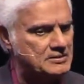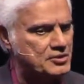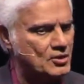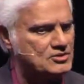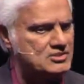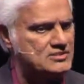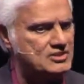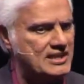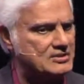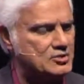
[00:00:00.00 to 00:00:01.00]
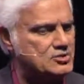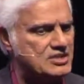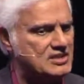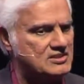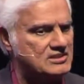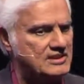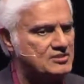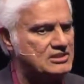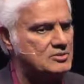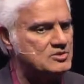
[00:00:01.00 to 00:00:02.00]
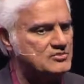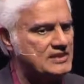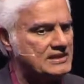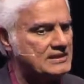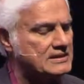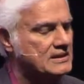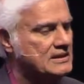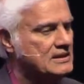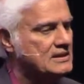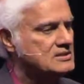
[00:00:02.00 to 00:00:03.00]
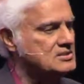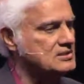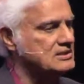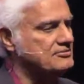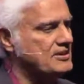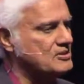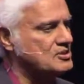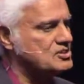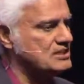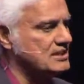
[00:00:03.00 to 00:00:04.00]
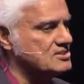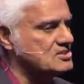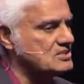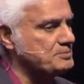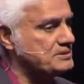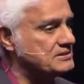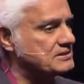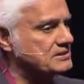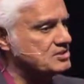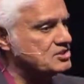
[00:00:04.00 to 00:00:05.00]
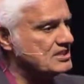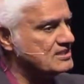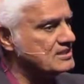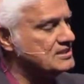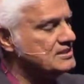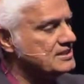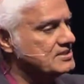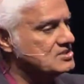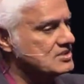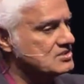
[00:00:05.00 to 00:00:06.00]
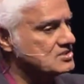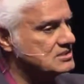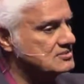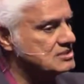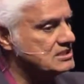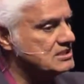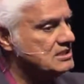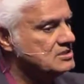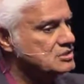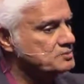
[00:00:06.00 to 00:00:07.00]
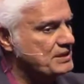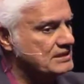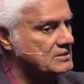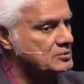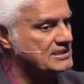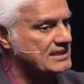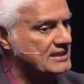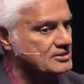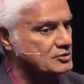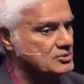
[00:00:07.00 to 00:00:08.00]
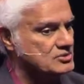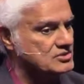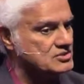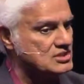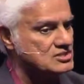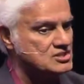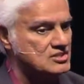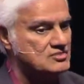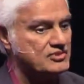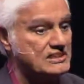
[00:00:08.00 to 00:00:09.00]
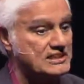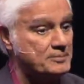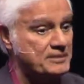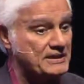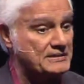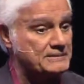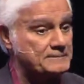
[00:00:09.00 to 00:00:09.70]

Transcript: The doctors never diagnosed anything. Everything was fine, till they found out she had CIPA, congenital insensitivity to pain with anhidrosis. She doesn't feel any pain.